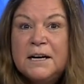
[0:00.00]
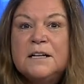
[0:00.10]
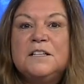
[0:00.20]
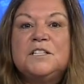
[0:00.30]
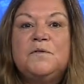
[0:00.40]

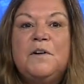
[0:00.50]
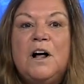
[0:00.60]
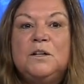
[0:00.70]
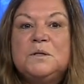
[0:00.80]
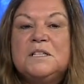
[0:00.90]
This
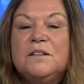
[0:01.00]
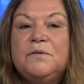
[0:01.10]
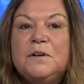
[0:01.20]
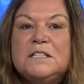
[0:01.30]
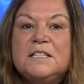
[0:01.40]
follows in the
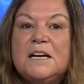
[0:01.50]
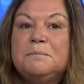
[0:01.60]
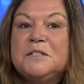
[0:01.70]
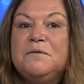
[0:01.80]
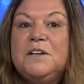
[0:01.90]

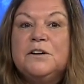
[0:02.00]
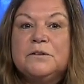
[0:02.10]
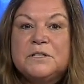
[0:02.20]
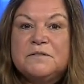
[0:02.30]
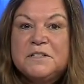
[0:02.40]
footsteps of
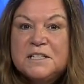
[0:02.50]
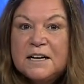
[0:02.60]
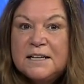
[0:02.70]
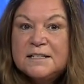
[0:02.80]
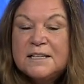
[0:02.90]
years of
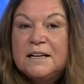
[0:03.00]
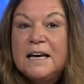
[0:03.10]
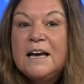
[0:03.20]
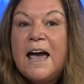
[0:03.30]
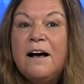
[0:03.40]
studies that
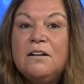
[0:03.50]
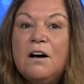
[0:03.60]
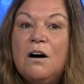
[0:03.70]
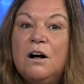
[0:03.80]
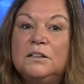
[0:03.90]
link
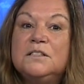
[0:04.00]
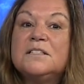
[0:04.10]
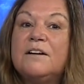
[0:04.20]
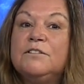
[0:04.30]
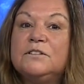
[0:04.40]
alcohol to
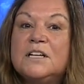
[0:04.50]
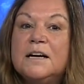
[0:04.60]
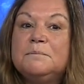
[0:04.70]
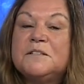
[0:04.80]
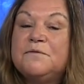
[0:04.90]
several
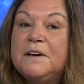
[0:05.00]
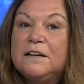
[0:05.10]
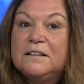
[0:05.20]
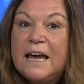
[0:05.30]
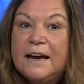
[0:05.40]
types of
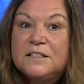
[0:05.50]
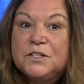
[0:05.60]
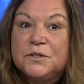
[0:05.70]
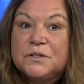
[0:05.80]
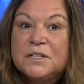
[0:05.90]
fatal
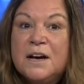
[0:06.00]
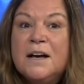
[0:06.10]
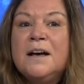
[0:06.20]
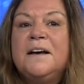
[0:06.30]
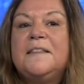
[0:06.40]
cancers.
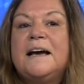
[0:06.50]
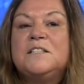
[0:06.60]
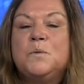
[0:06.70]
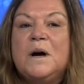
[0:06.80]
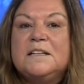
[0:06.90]

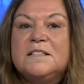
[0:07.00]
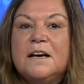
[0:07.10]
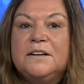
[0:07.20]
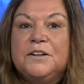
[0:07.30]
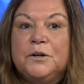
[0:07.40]
That's why
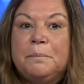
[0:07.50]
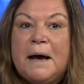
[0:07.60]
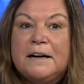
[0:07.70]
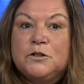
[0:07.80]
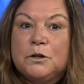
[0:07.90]
Senator
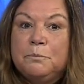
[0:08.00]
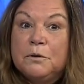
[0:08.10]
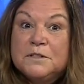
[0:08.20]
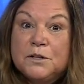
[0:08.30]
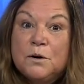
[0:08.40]
Patrick
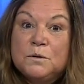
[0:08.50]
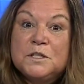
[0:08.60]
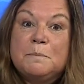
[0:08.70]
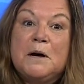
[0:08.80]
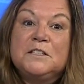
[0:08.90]
Brazeau
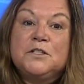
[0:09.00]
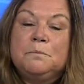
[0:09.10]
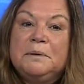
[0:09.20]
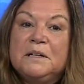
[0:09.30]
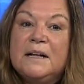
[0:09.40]

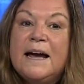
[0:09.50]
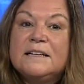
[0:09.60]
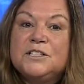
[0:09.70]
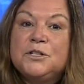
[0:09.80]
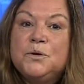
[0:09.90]
sponsored Bill
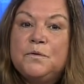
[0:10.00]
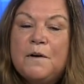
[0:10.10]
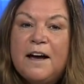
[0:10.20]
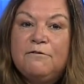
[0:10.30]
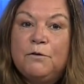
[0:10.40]

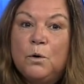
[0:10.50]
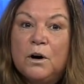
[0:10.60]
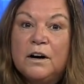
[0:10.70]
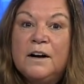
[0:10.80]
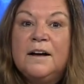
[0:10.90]

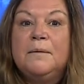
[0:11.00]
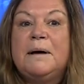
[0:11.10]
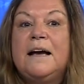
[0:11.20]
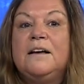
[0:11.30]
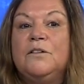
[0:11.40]
S254
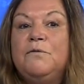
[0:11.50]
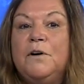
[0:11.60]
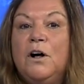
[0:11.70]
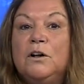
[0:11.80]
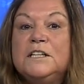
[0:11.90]
back in the fall.